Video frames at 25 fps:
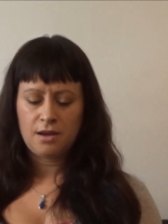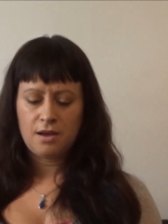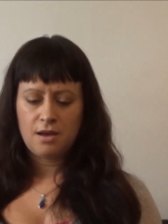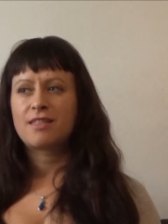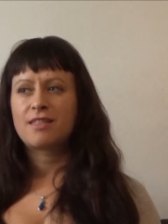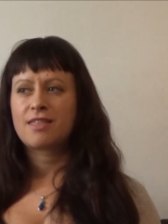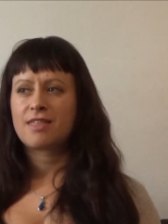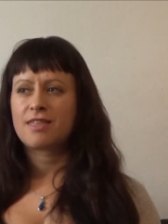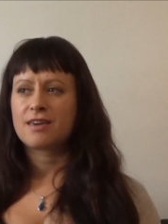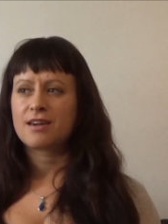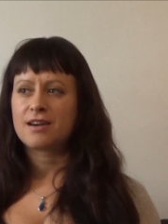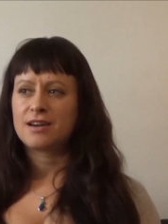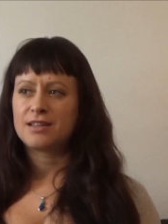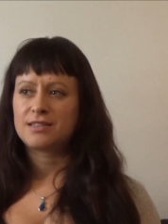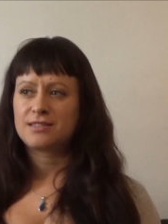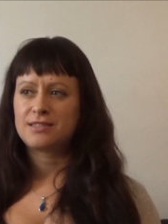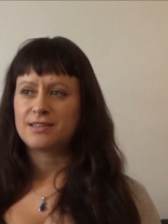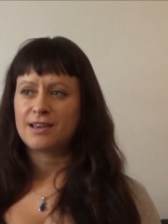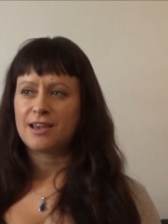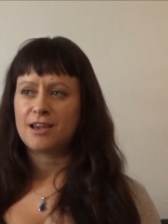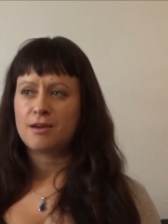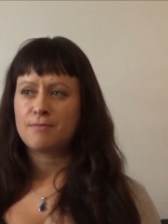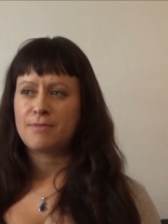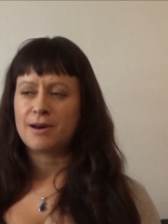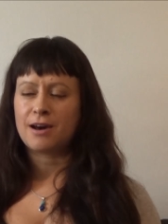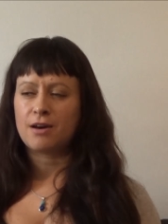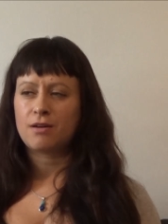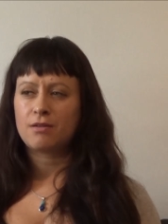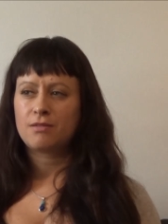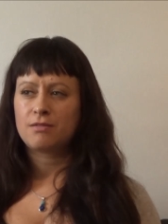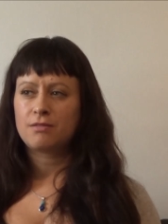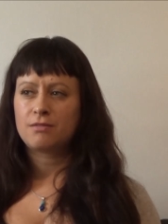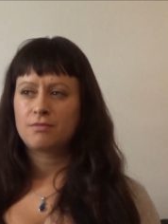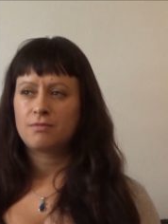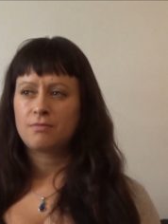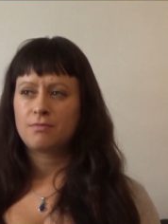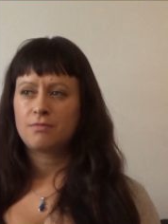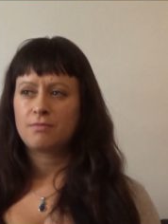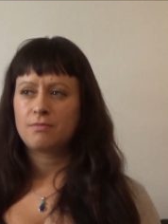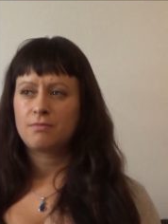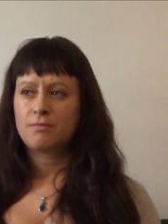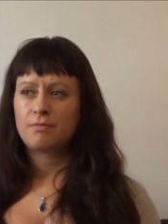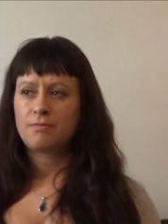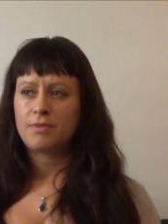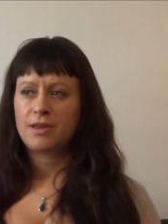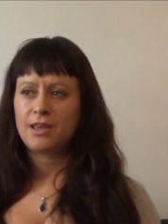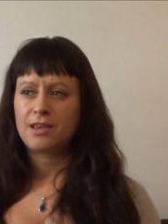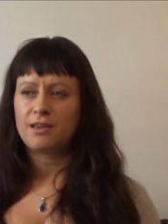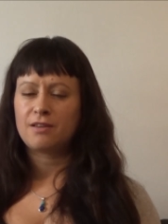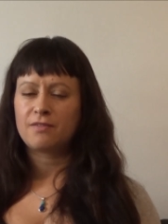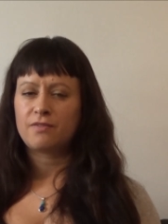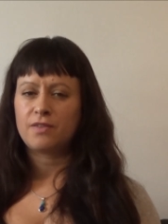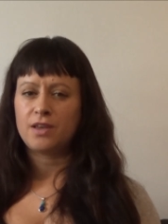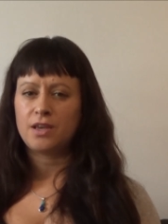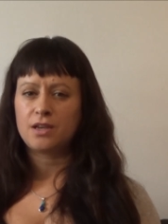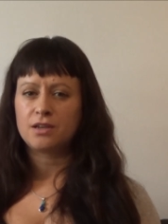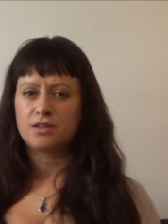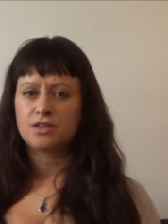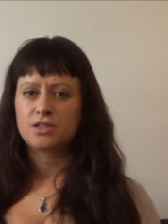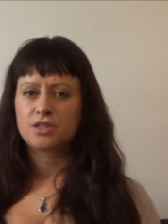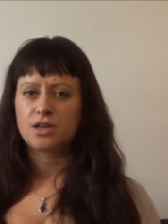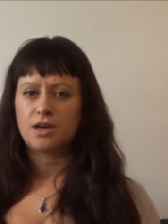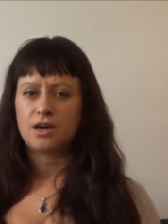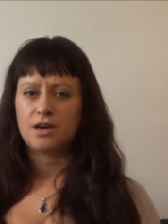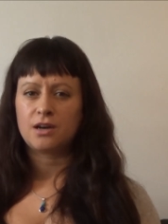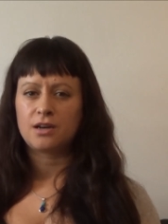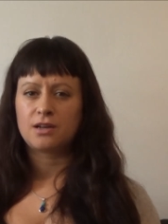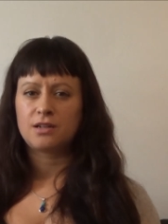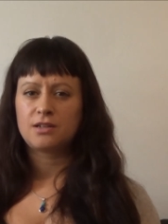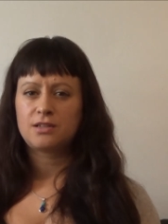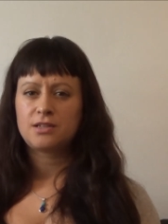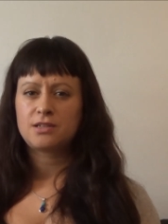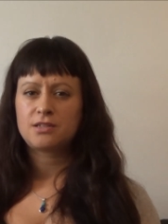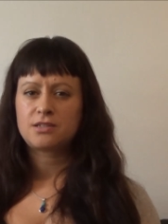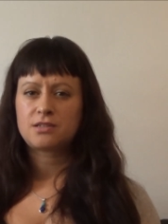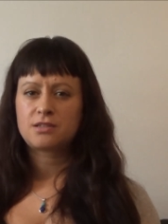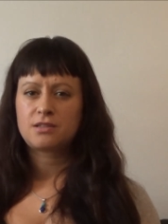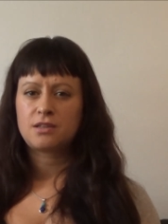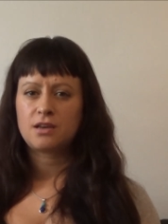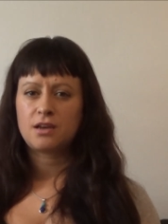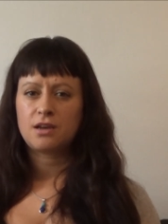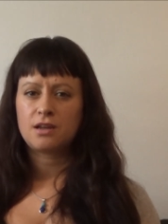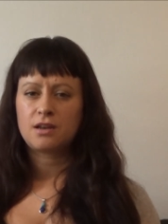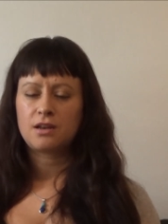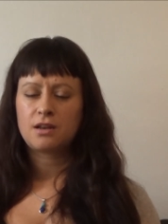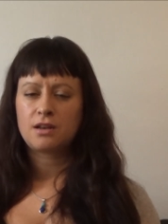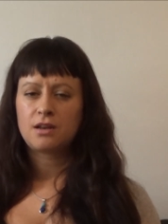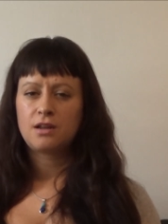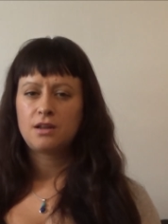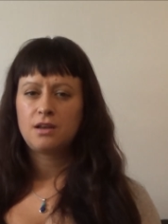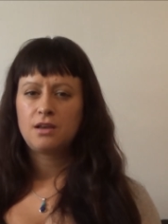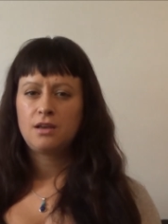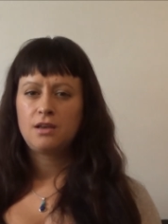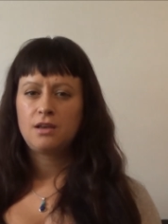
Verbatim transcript: Another thing I'd say about being a vegan child is that